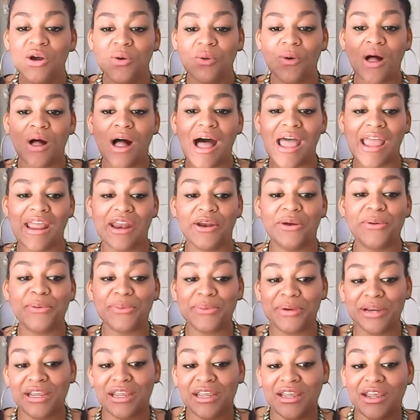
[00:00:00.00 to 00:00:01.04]
we'll hide a
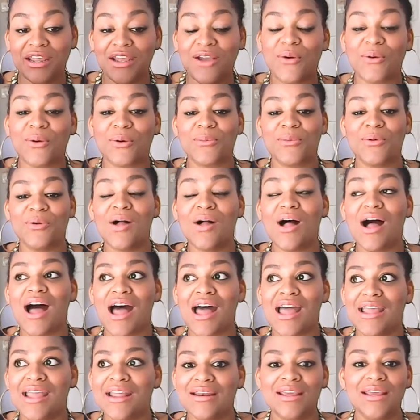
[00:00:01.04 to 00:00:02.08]
ring or we'll
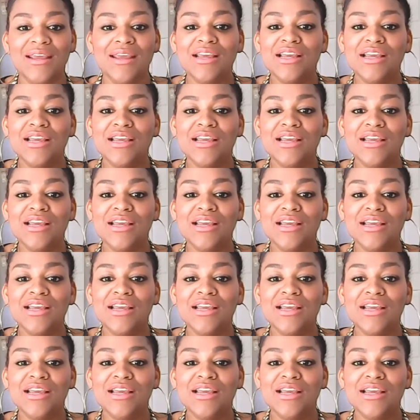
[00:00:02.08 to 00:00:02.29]
hide